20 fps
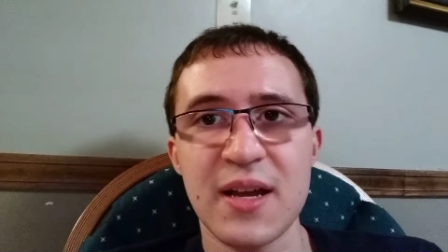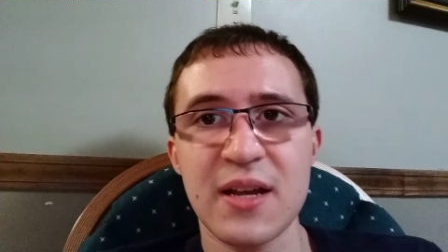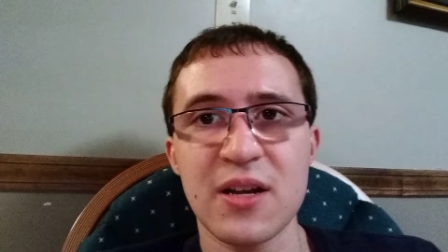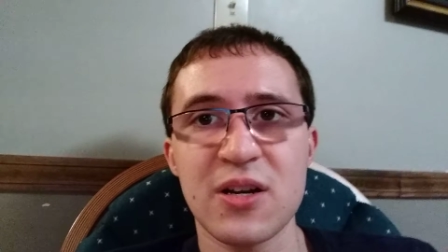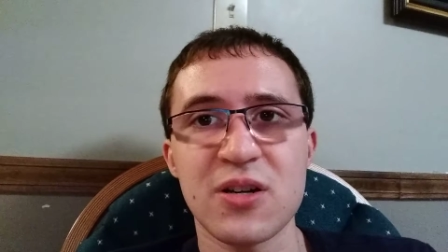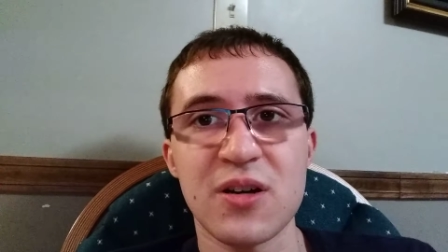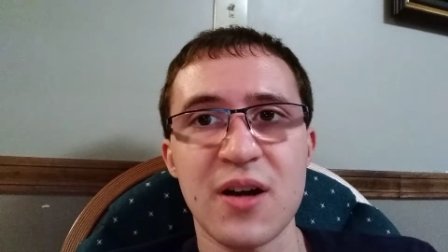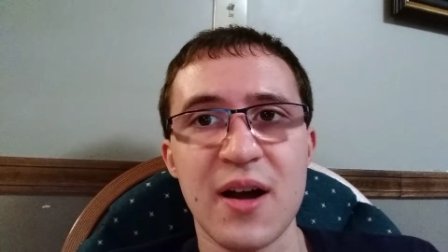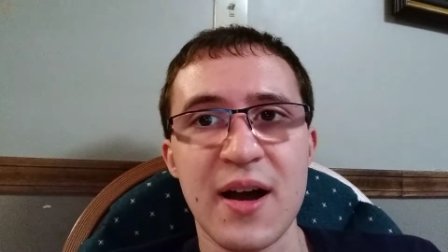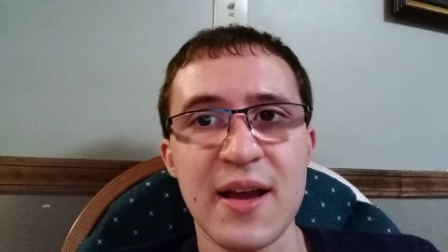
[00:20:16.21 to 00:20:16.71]
I
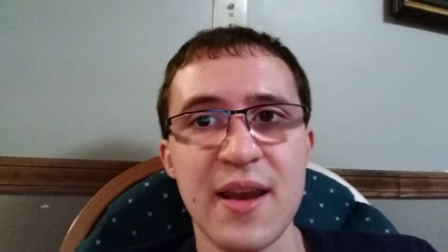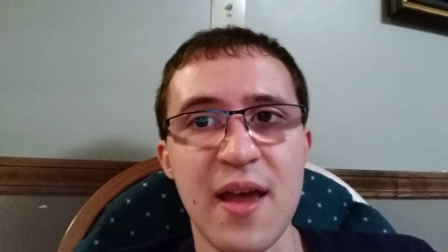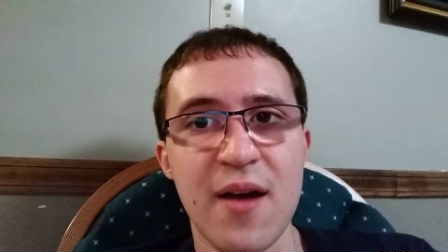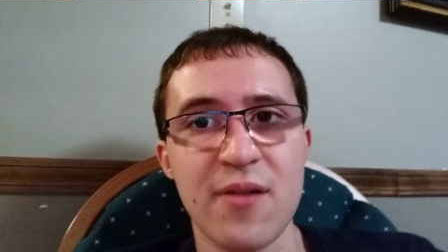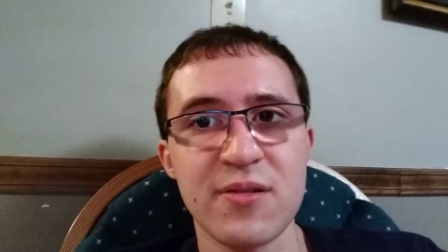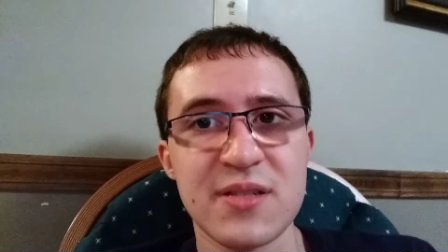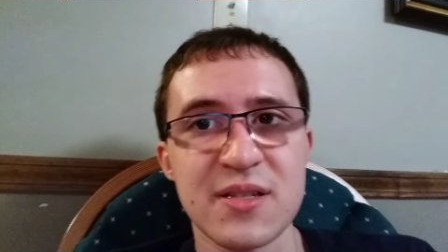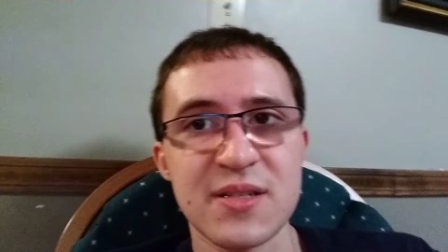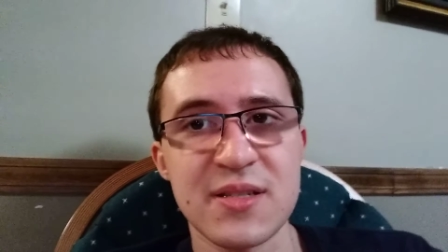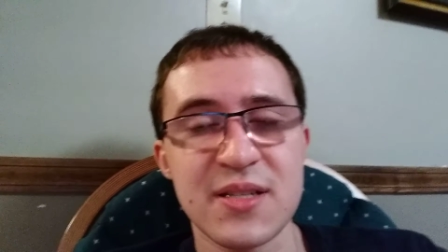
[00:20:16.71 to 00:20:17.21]
was in
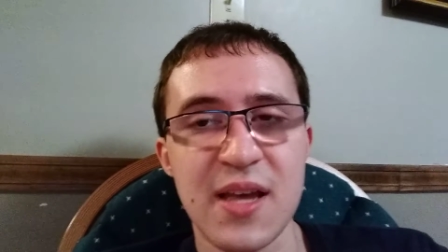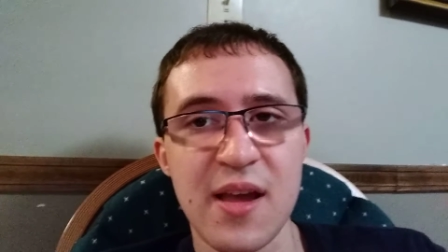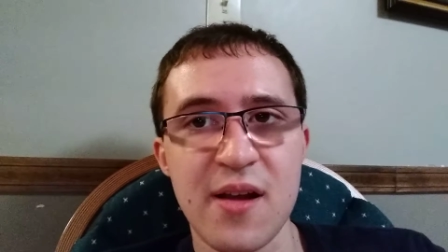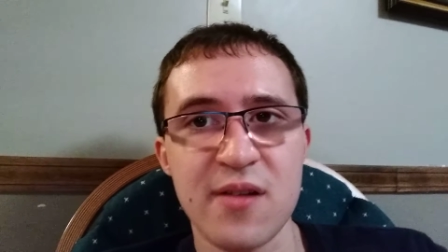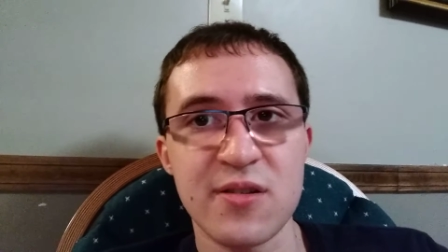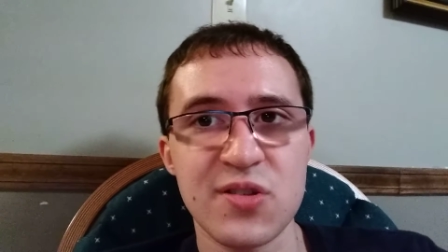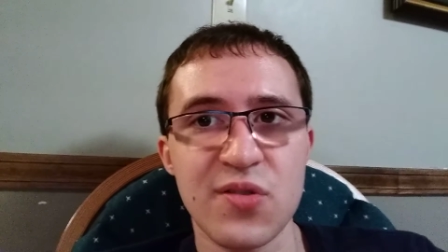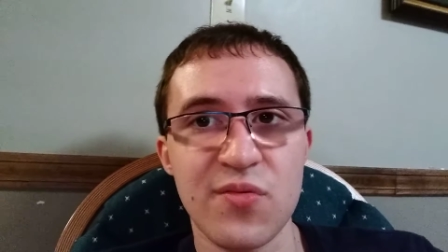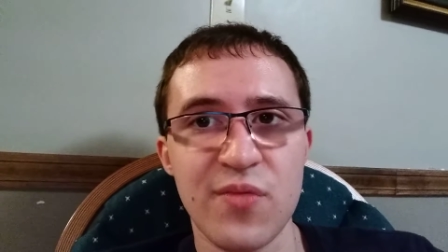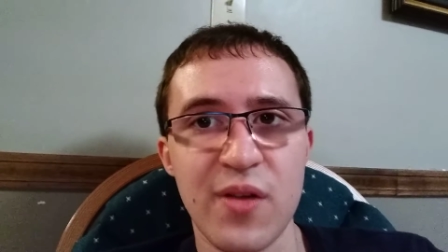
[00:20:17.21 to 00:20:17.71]
tears when we were
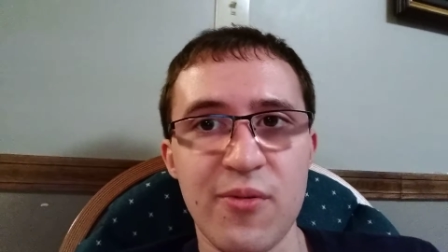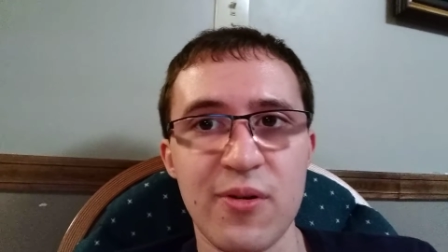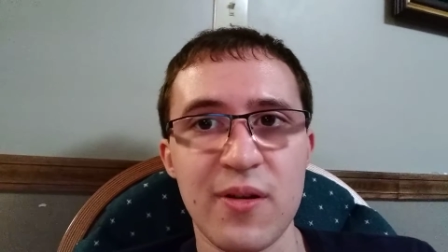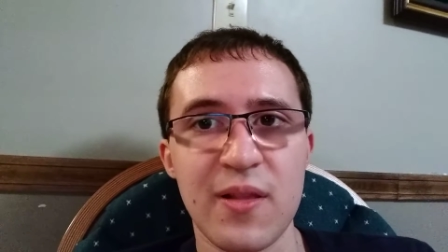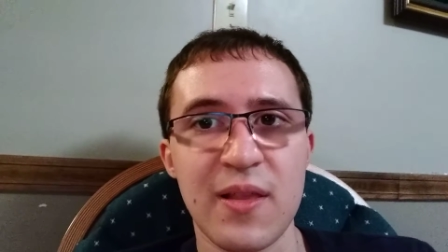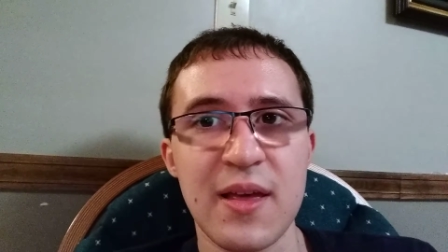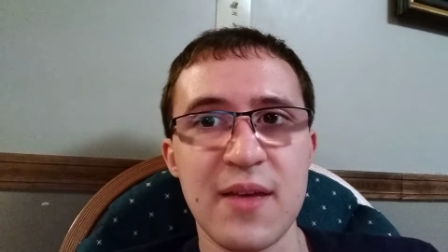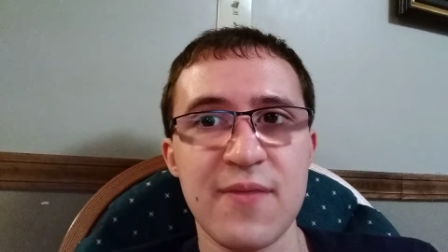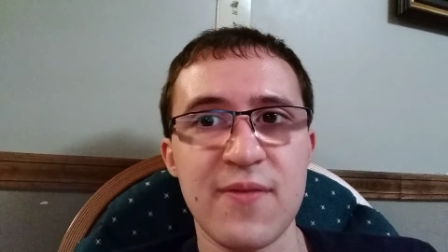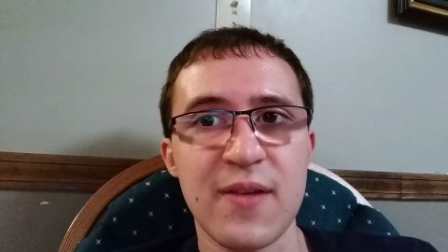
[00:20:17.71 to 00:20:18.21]
leaving
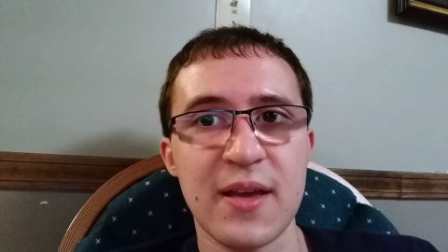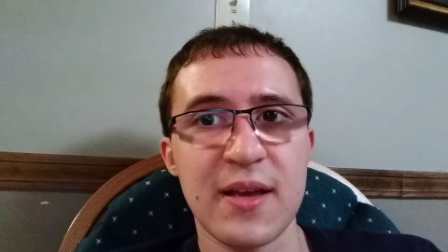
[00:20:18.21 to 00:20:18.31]
because